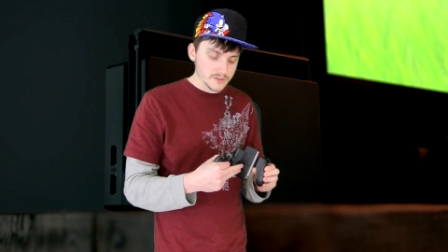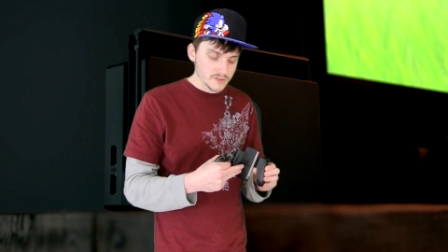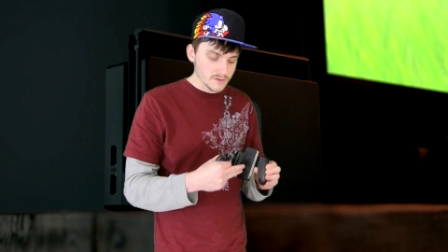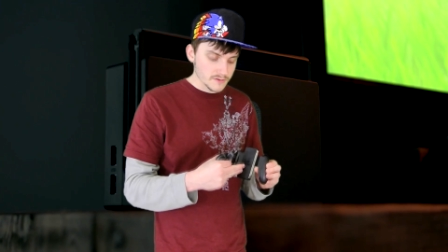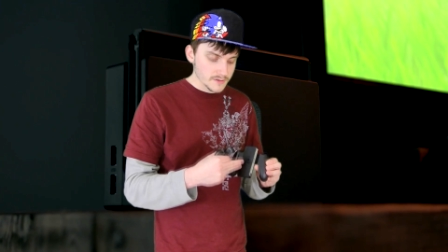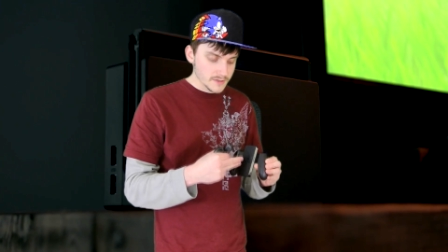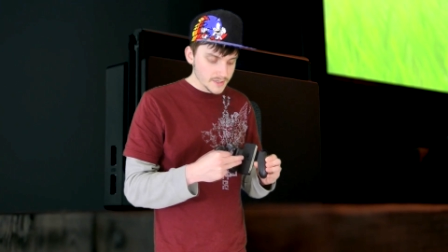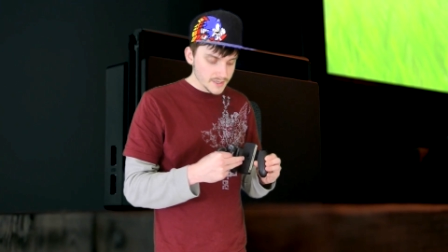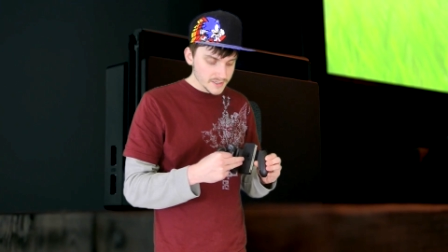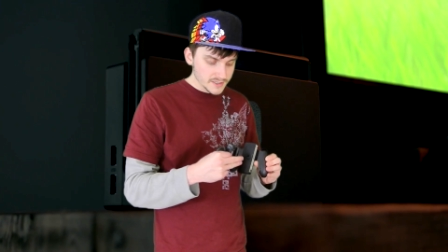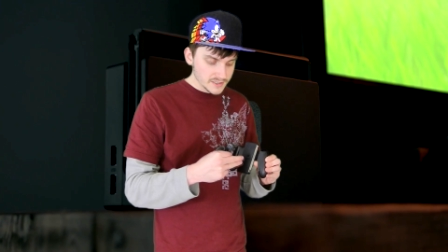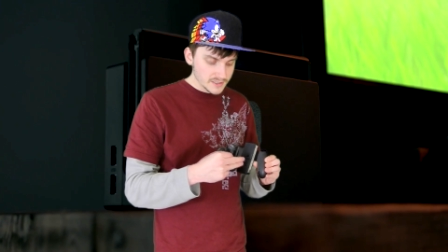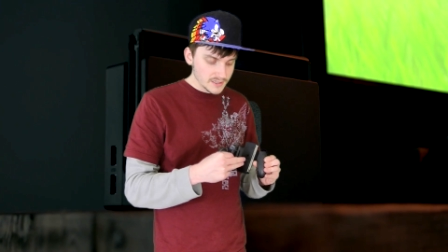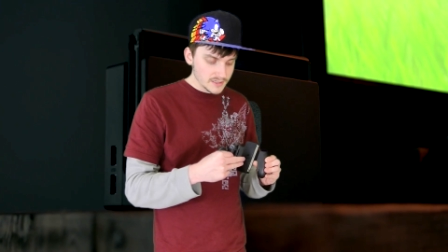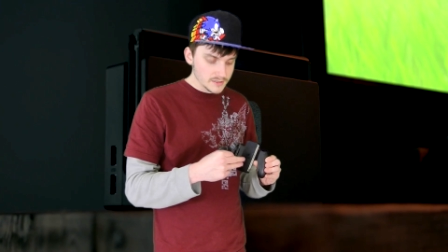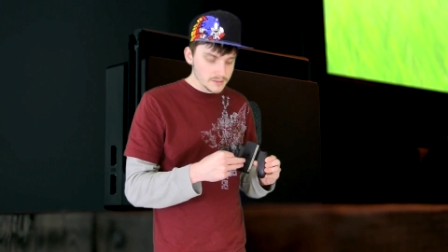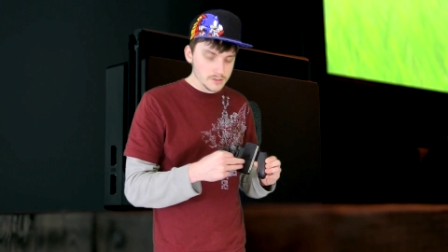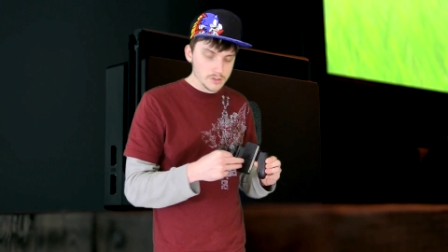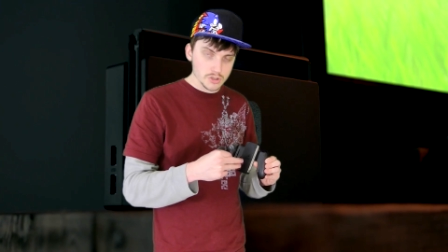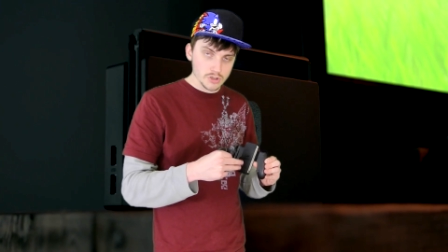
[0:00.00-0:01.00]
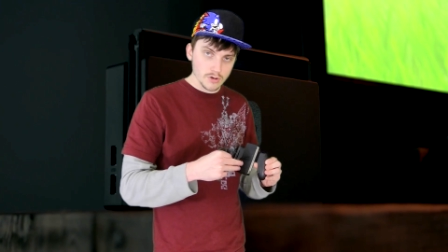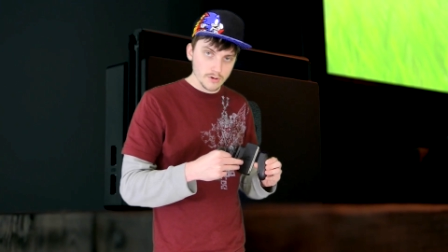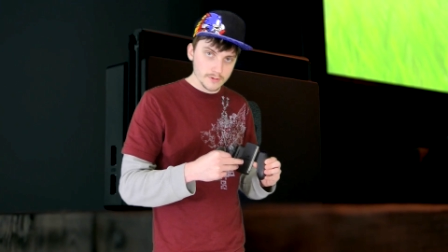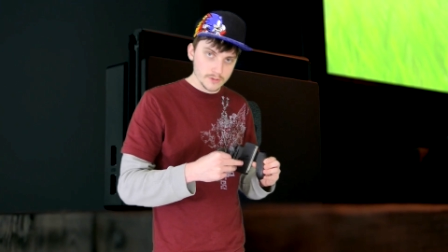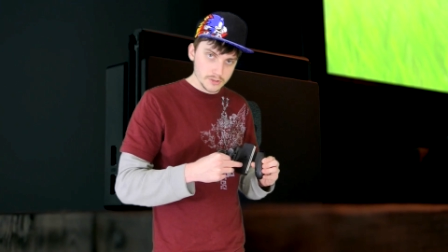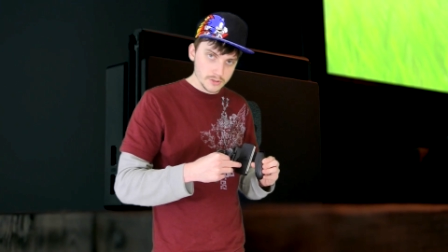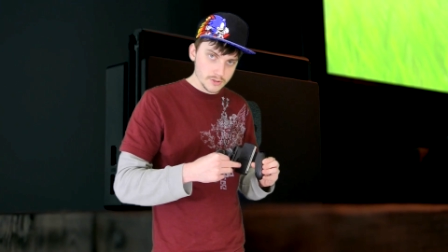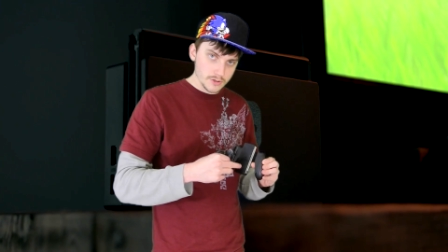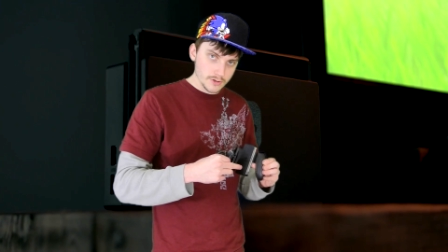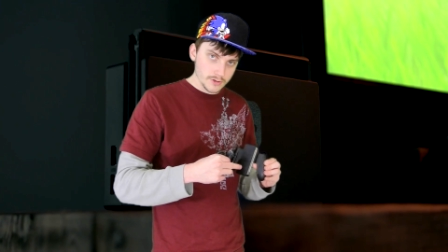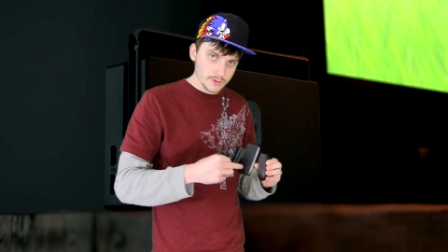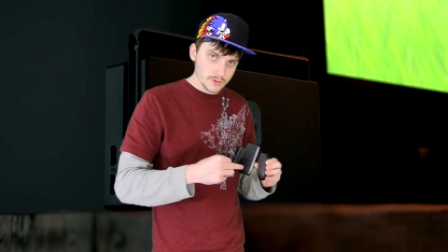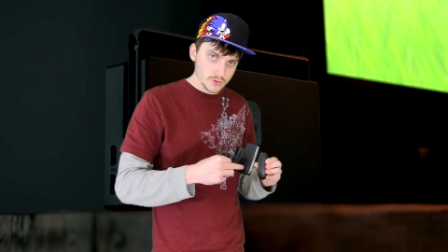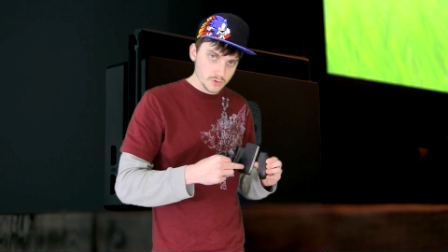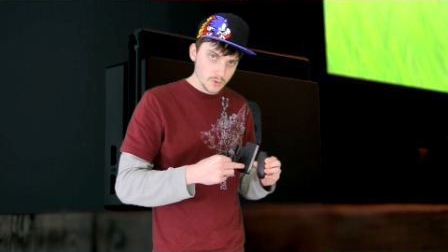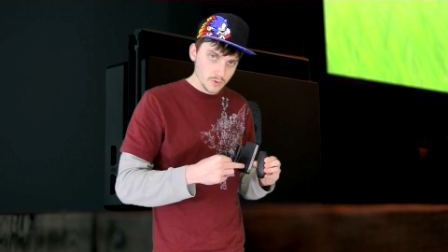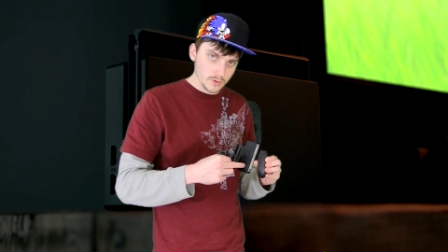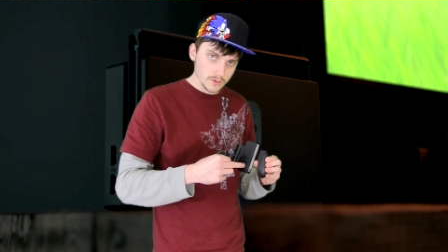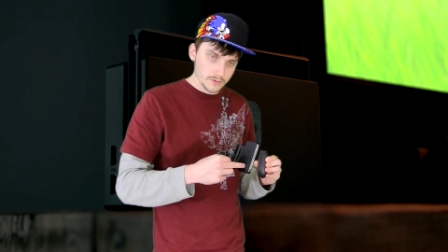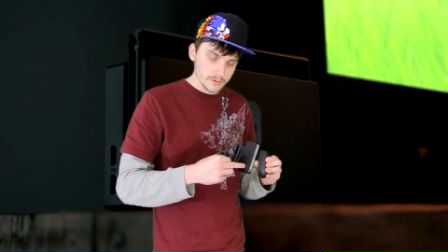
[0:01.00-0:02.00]
So this isn't charging your
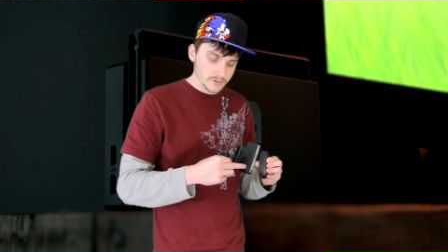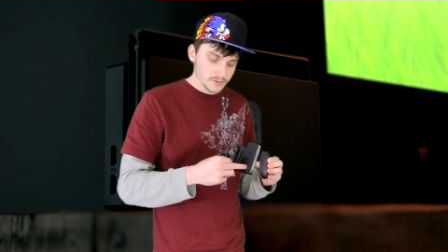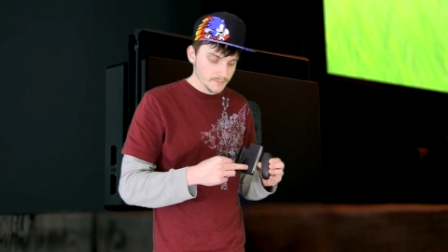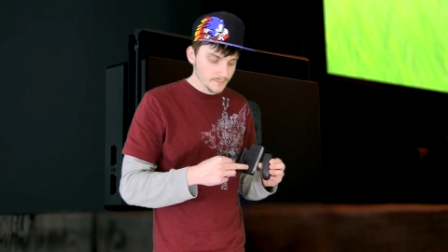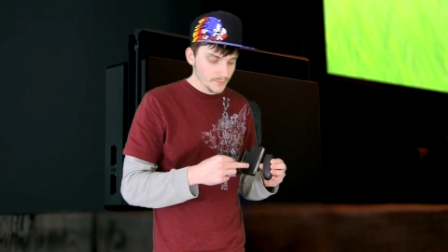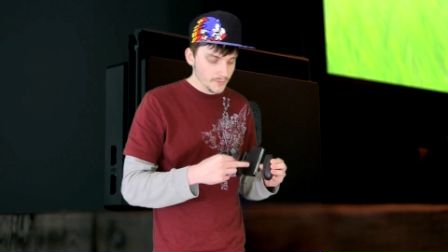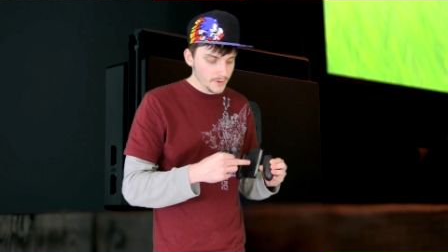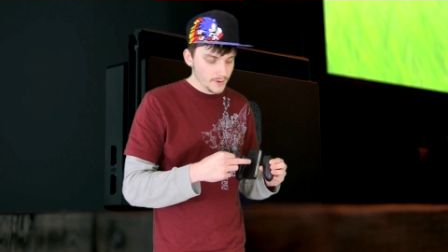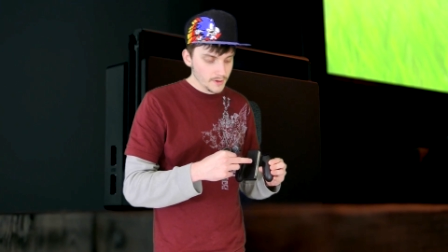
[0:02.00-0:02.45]
controllers.